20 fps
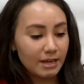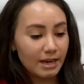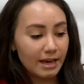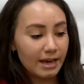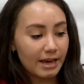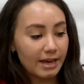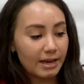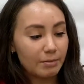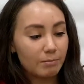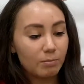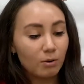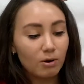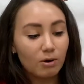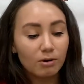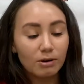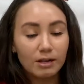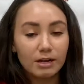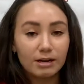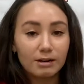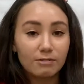a
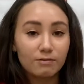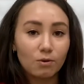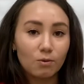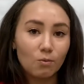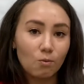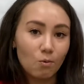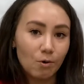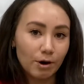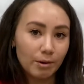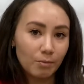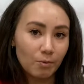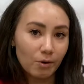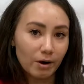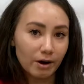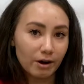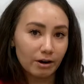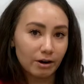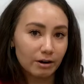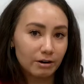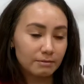bowl of warm
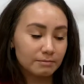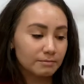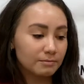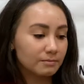water,